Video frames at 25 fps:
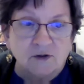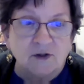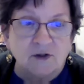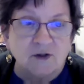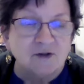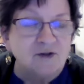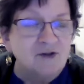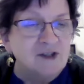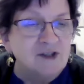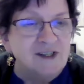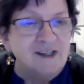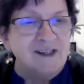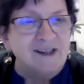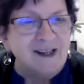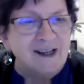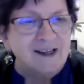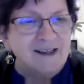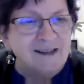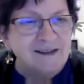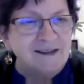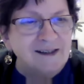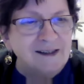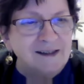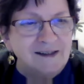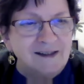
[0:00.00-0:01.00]
So you see
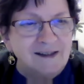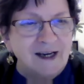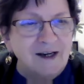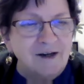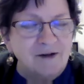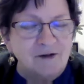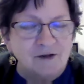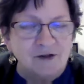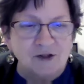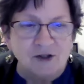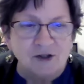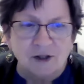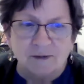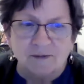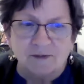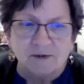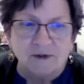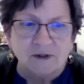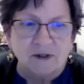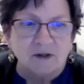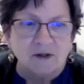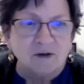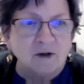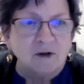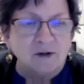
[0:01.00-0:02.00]
that in
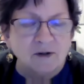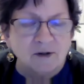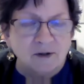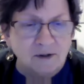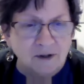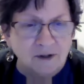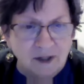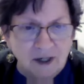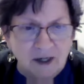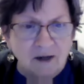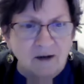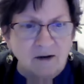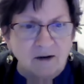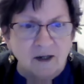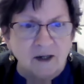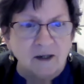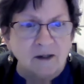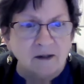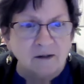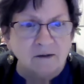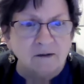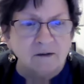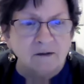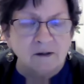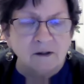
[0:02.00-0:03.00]
dictatorships and
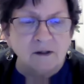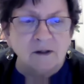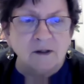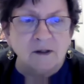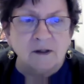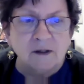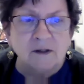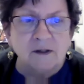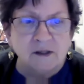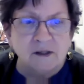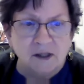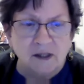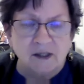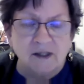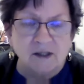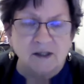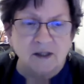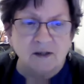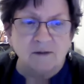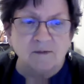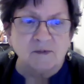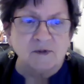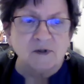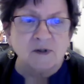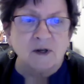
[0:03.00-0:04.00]
authoritarian
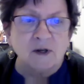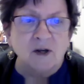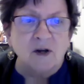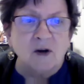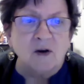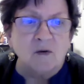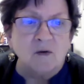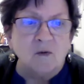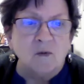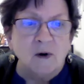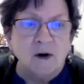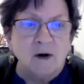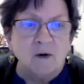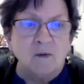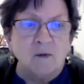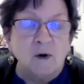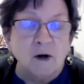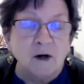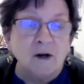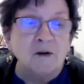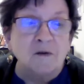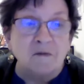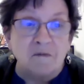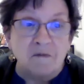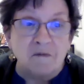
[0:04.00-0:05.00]
systems where
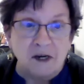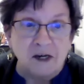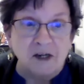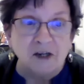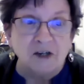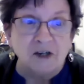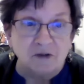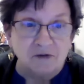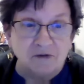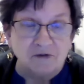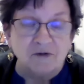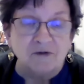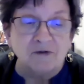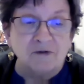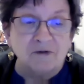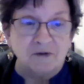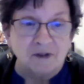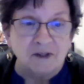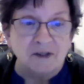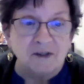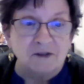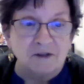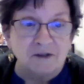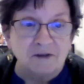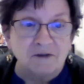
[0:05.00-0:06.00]
we're going to make you do
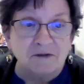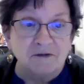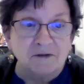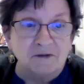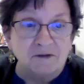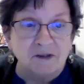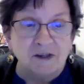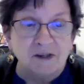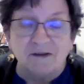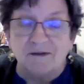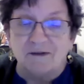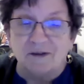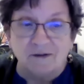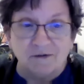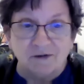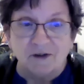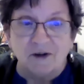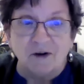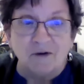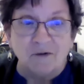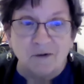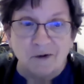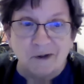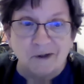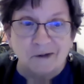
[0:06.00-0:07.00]
this, even if you
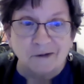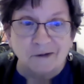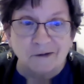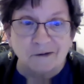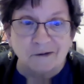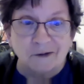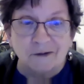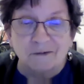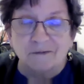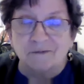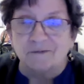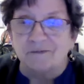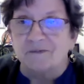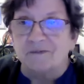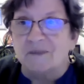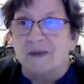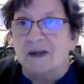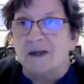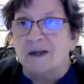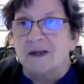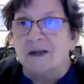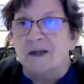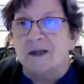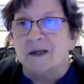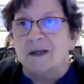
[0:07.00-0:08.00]
don't want to do it.
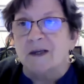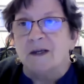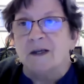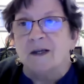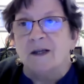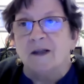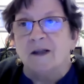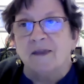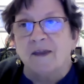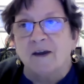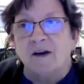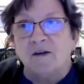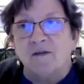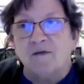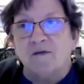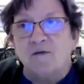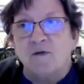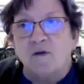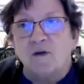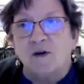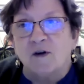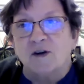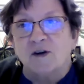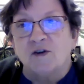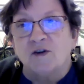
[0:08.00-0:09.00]

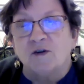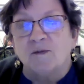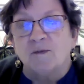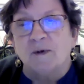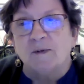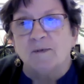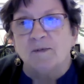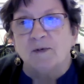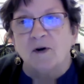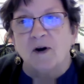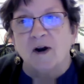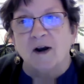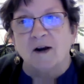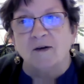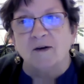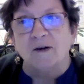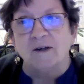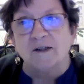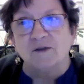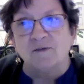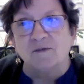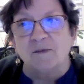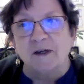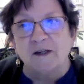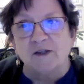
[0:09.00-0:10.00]
Therefore, human
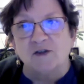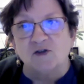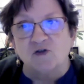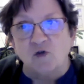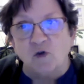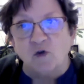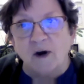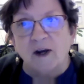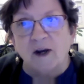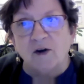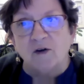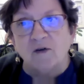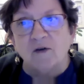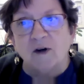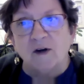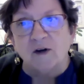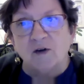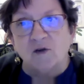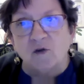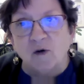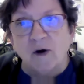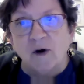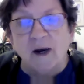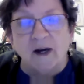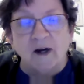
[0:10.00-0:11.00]
progress means greater
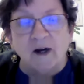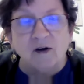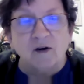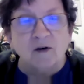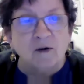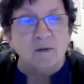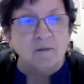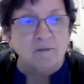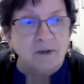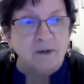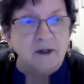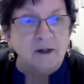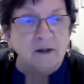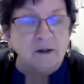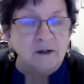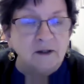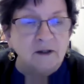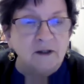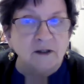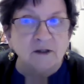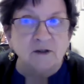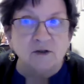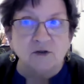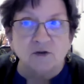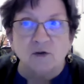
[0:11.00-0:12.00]
and greater
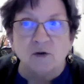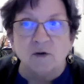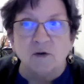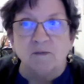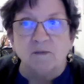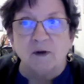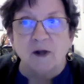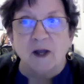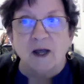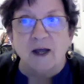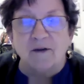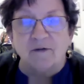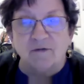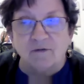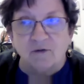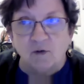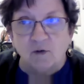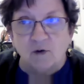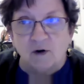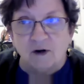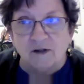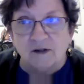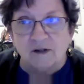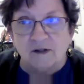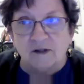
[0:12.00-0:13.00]
ability to apply
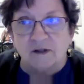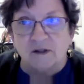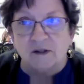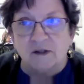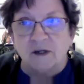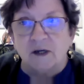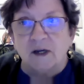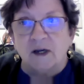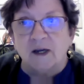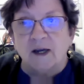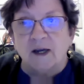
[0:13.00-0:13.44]
force